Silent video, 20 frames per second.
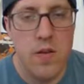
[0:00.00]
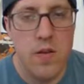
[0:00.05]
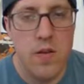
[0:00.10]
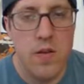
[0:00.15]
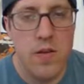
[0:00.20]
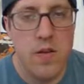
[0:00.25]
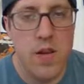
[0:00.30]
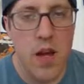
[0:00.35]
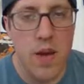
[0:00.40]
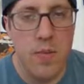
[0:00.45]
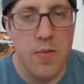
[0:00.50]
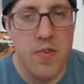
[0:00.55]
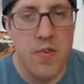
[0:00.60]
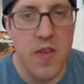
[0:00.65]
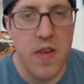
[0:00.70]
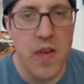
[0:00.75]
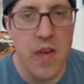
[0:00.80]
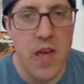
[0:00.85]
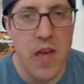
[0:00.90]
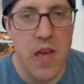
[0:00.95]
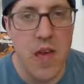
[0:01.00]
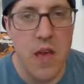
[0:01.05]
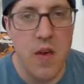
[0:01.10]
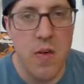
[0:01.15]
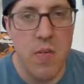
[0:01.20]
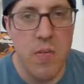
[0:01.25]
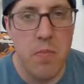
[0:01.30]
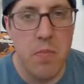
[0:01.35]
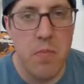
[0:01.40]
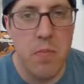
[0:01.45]
times a
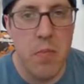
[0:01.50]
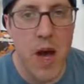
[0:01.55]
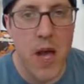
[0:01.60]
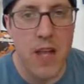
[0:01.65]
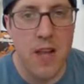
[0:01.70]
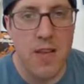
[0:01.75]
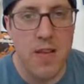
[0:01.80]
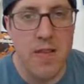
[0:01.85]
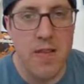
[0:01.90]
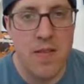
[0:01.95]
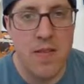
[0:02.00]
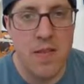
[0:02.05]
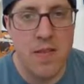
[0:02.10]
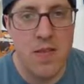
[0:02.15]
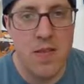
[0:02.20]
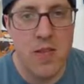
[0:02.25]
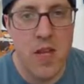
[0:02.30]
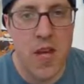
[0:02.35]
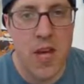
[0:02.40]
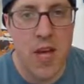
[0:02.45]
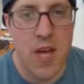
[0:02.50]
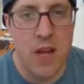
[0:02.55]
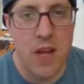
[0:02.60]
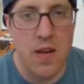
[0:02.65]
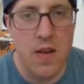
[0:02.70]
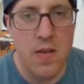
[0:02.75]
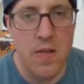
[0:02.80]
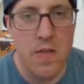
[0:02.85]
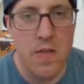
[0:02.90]
minus 10,